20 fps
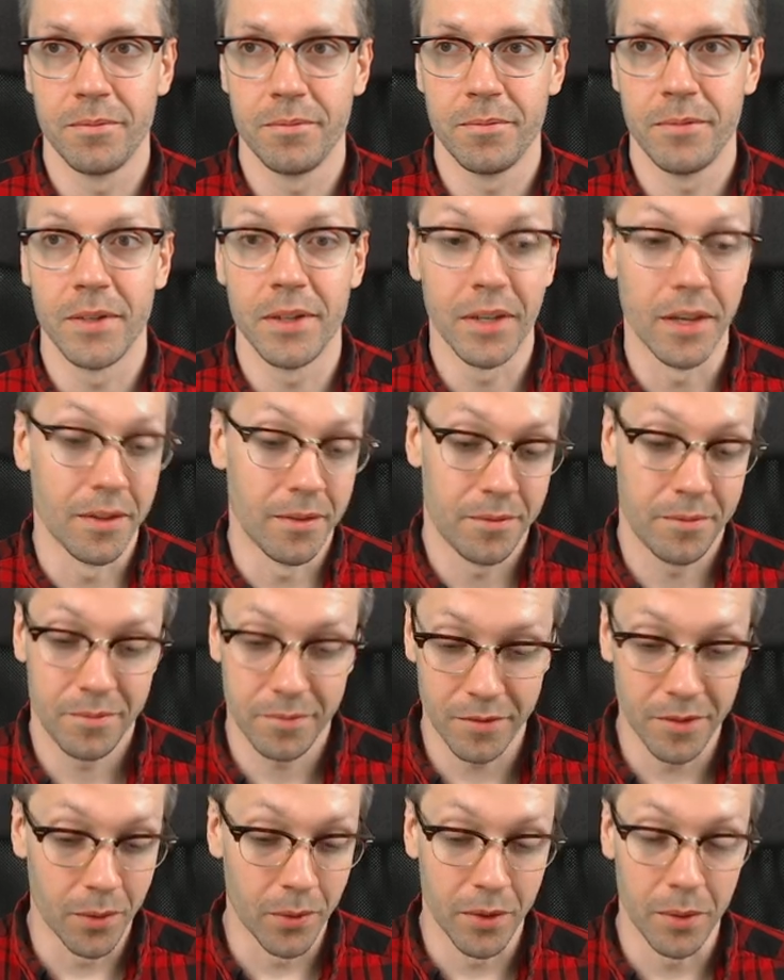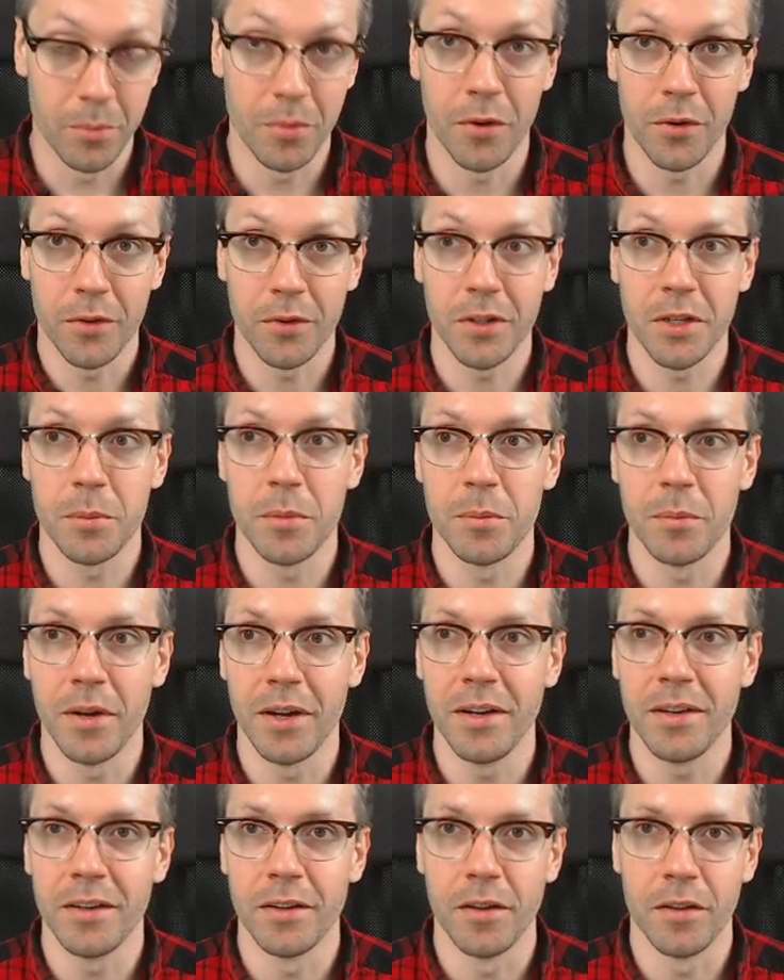Again, very important to keep in
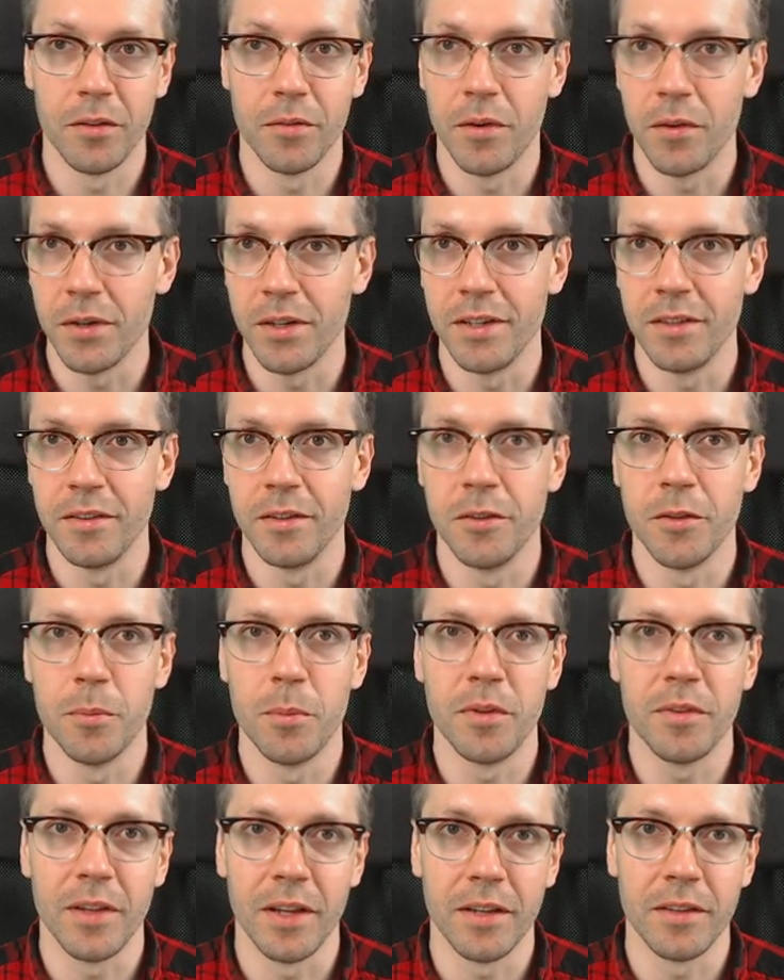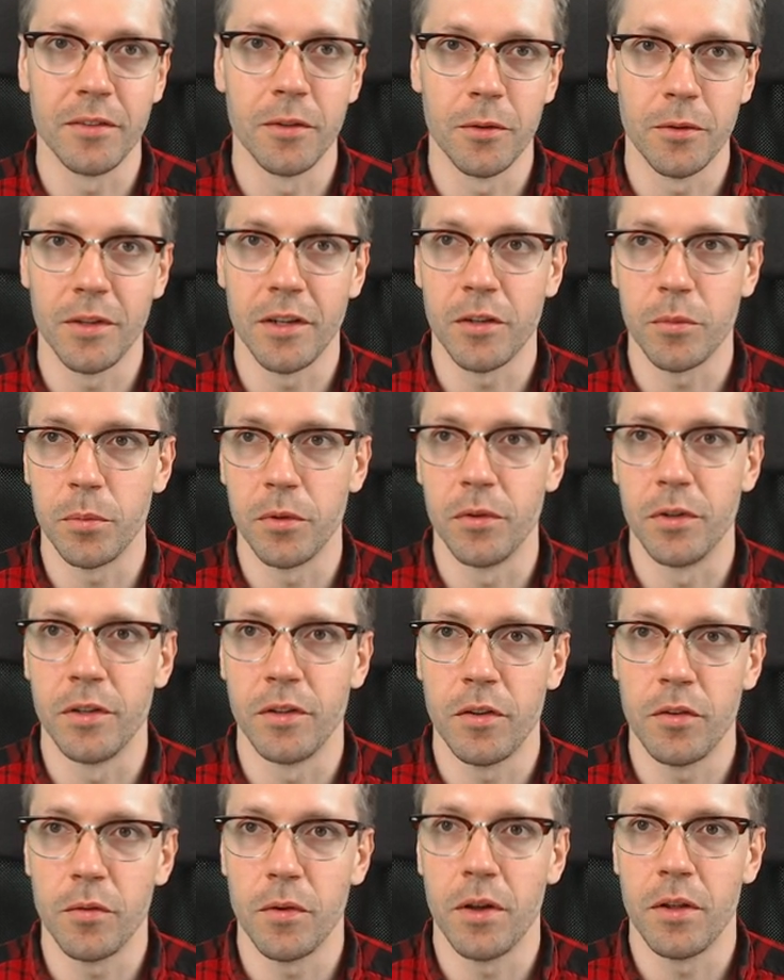mind, and it's very easy to mistake those
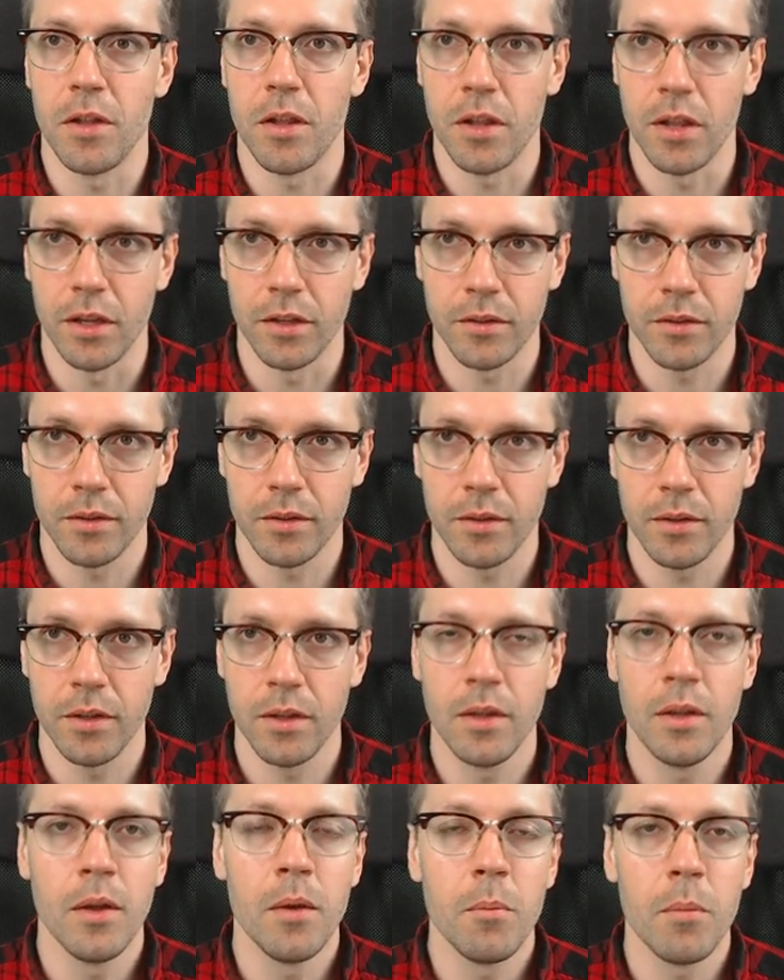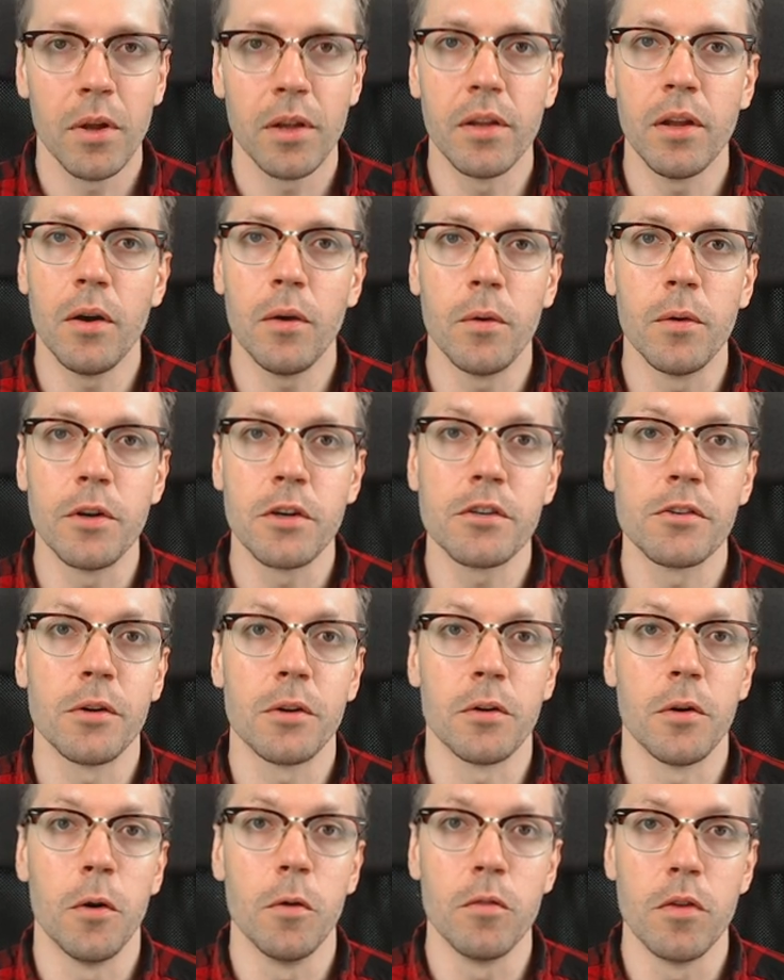experiences for other things. But now a
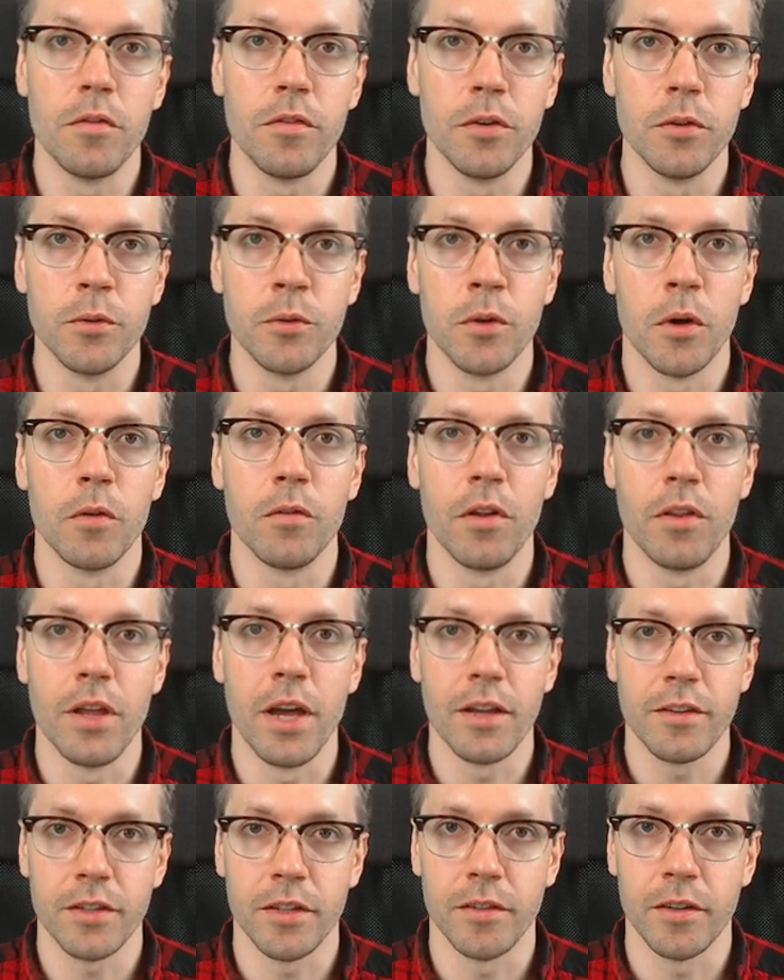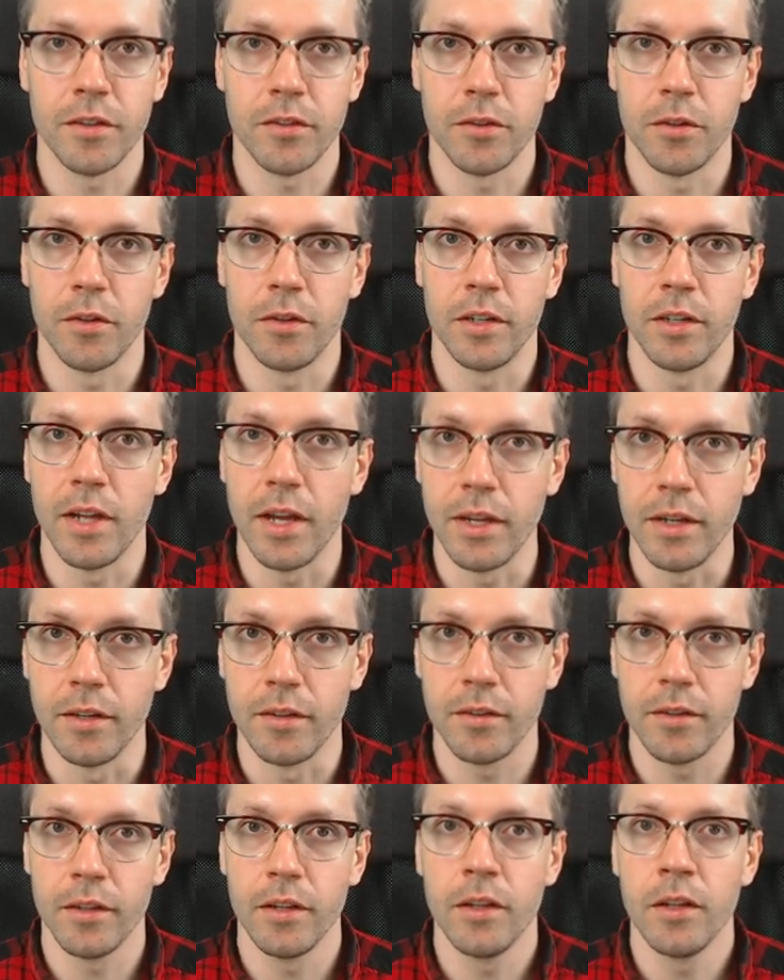short overview over the Asavas, or the
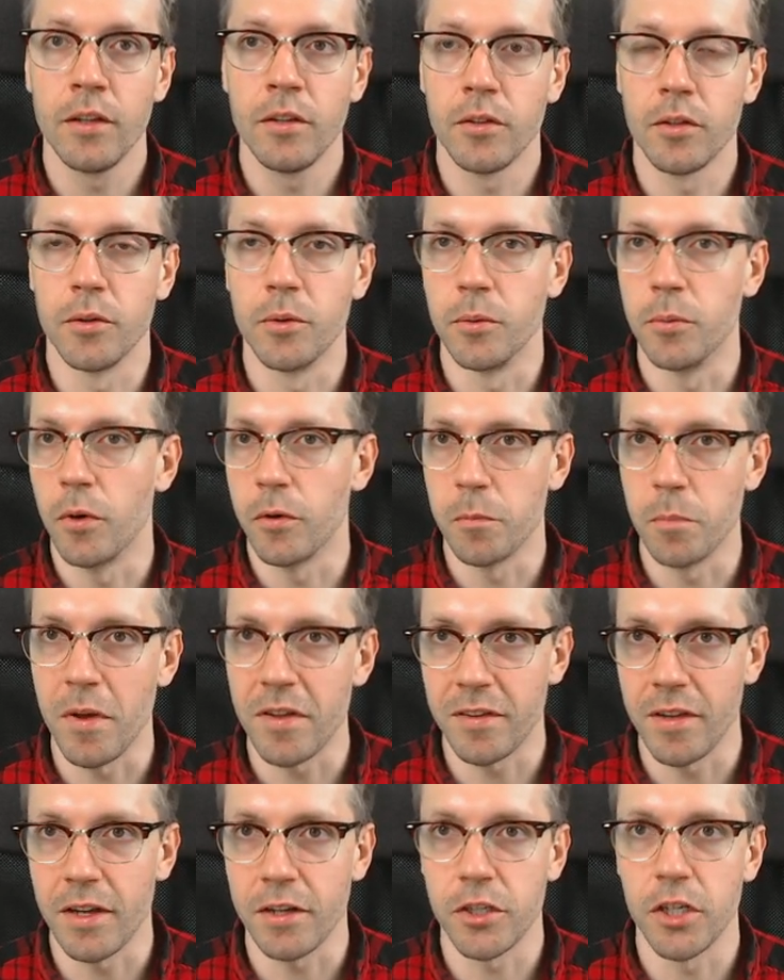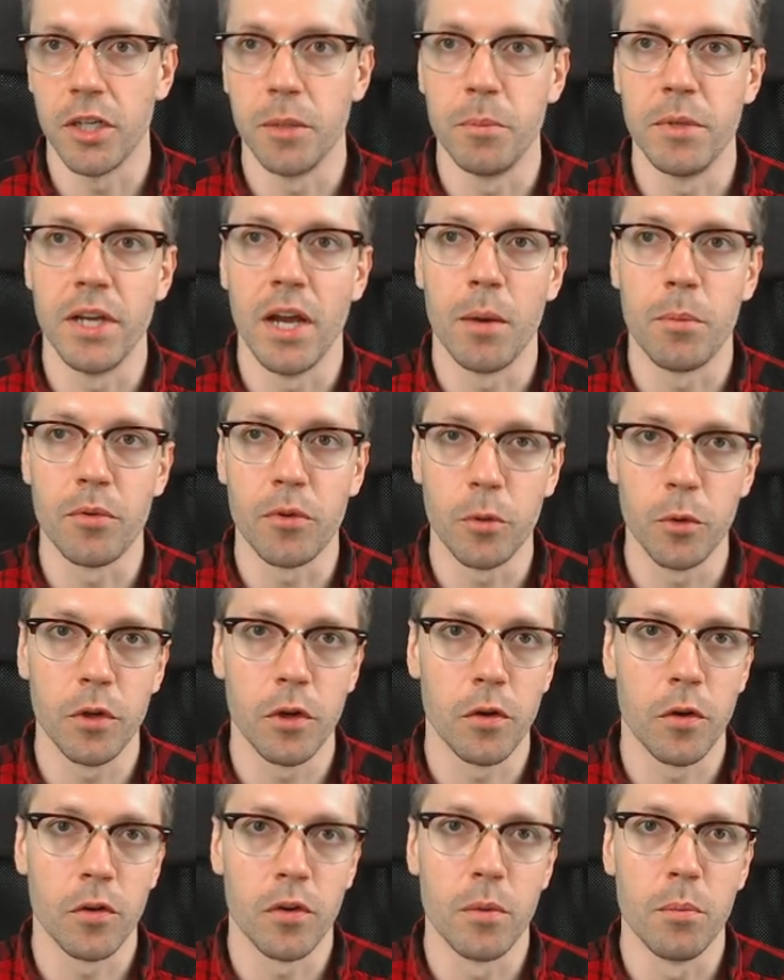taints, so what must actually be
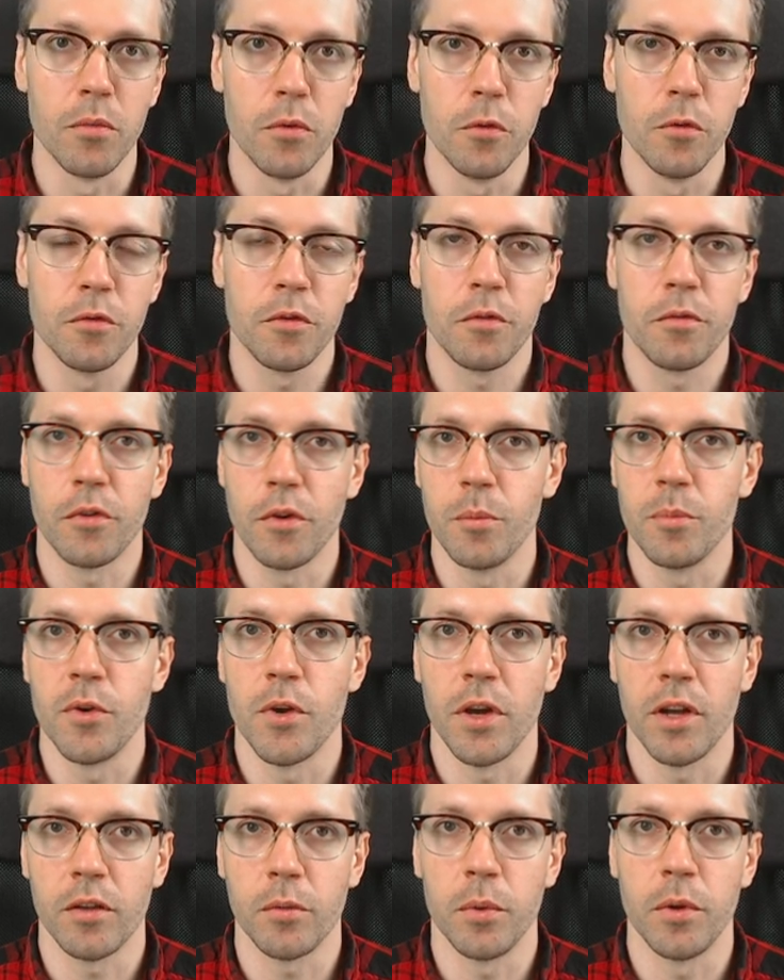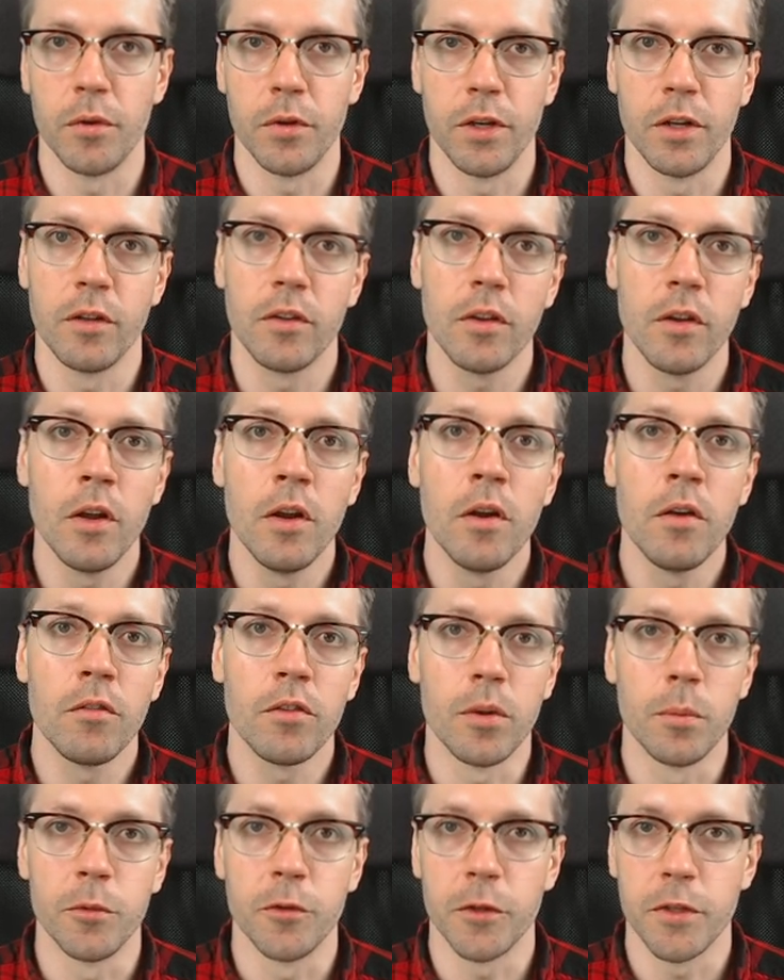uprooted or removed from your experience
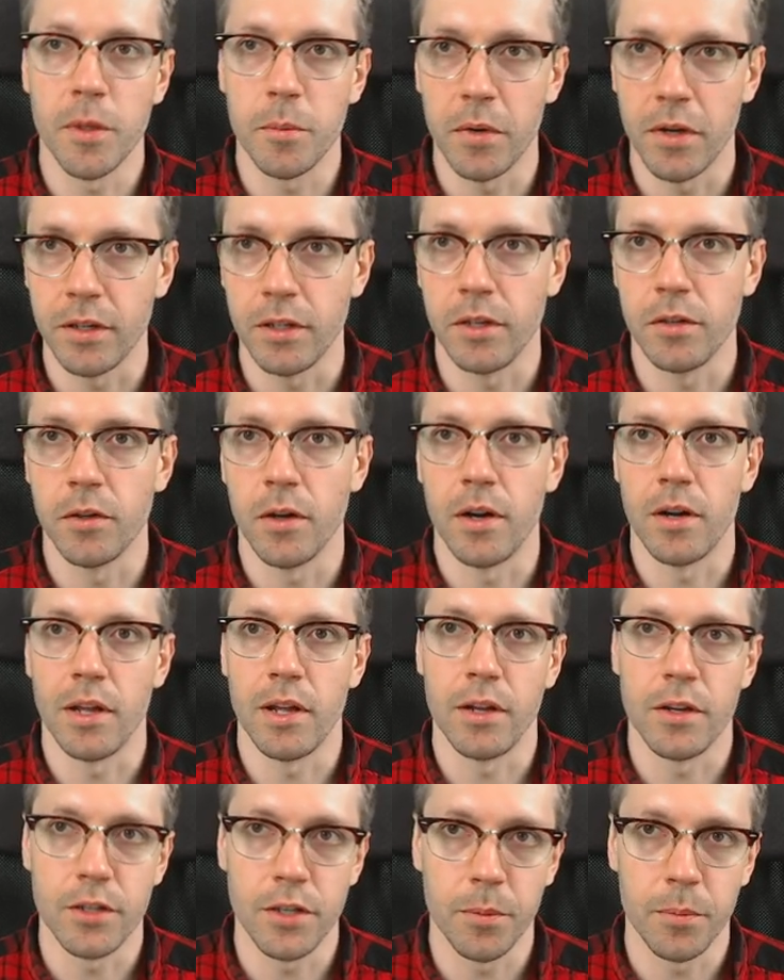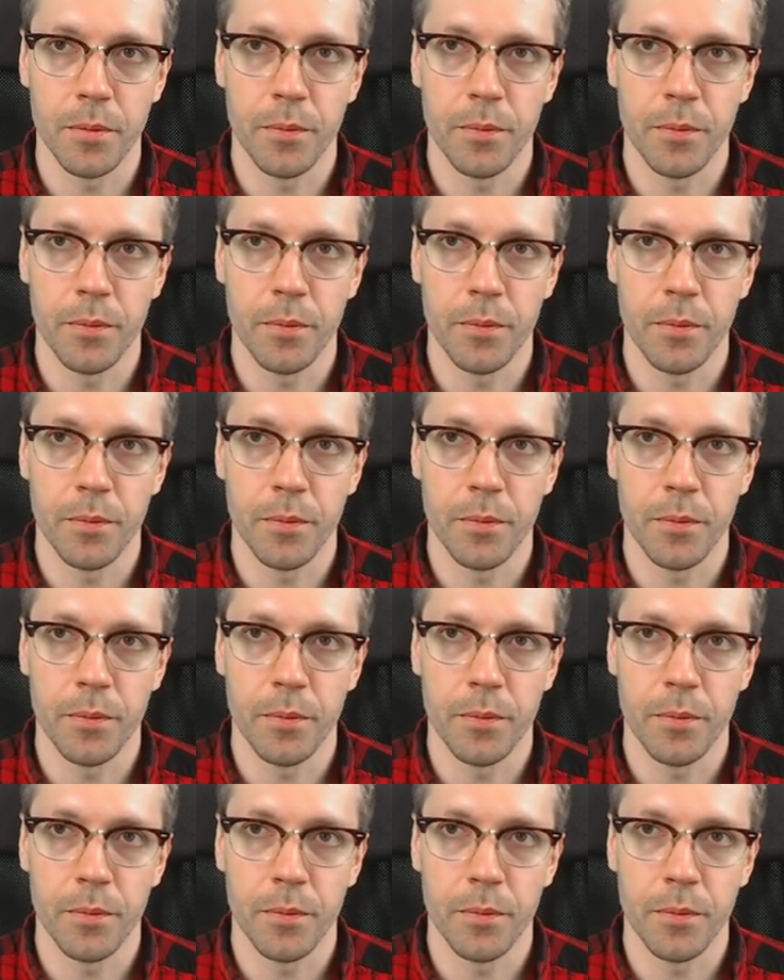from Sutapati to Arahantship.